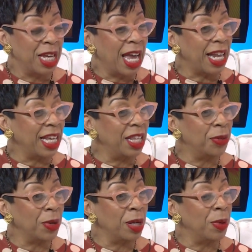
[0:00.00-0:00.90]
At
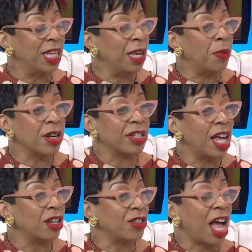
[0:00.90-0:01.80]
E3, we keep our
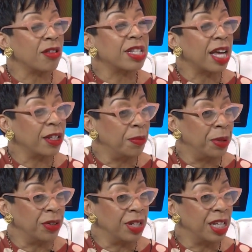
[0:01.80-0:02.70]
scholars outside of the
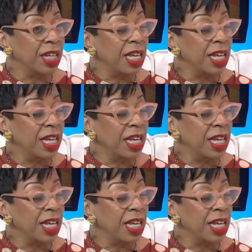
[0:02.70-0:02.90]
building